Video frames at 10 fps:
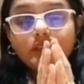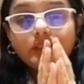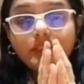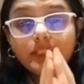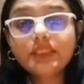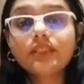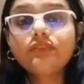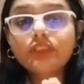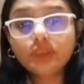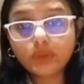data
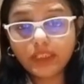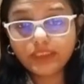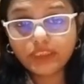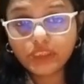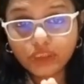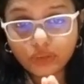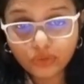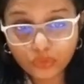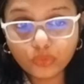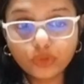
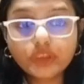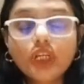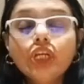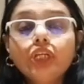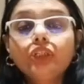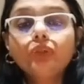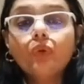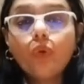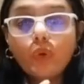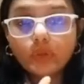visualization tools in
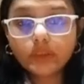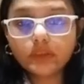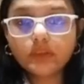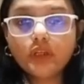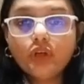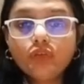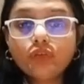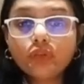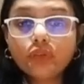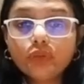order
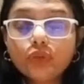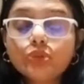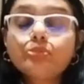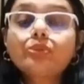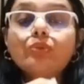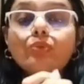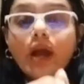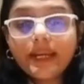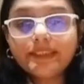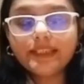for you to
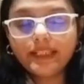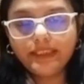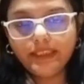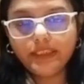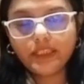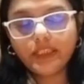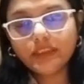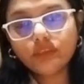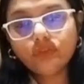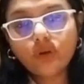provide that data
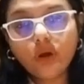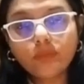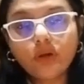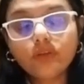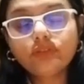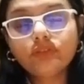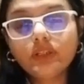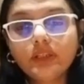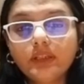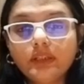in the form of
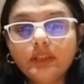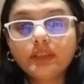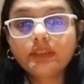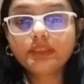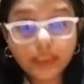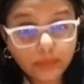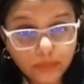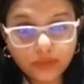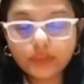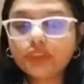
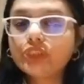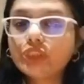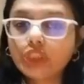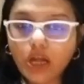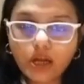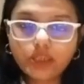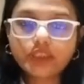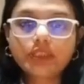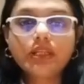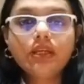tables,
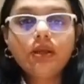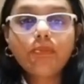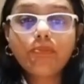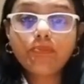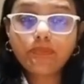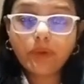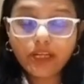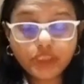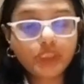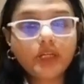charts,
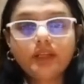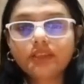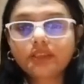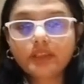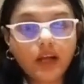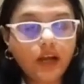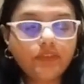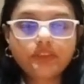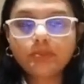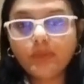pie charts,
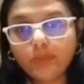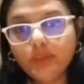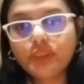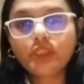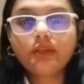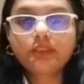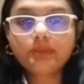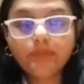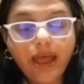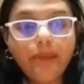graphs, bubble
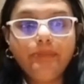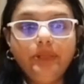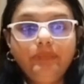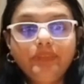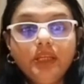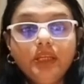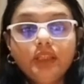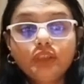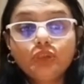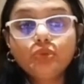charts, math.
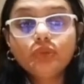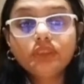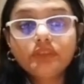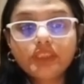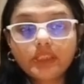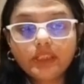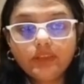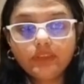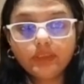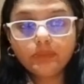The tools which are
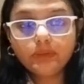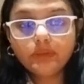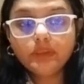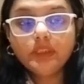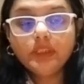available